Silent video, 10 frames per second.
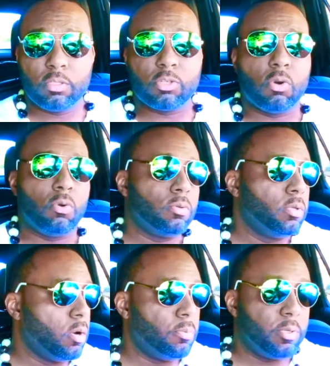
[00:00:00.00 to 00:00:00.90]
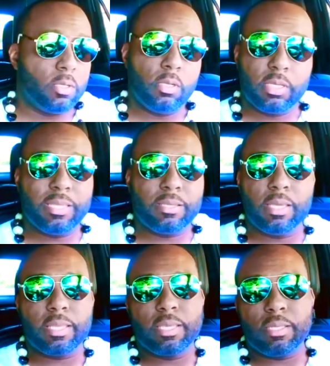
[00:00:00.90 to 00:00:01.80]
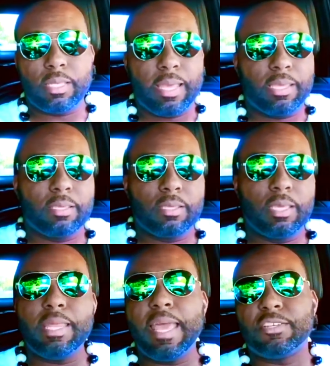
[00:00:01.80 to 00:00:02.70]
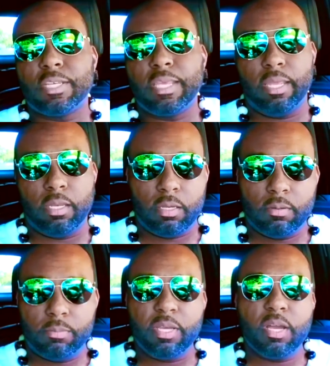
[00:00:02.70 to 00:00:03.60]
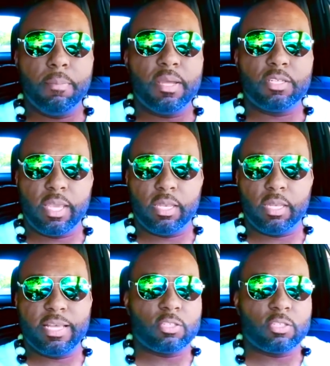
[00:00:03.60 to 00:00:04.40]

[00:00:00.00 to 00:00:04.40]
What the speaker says: So, you get educated, become educated.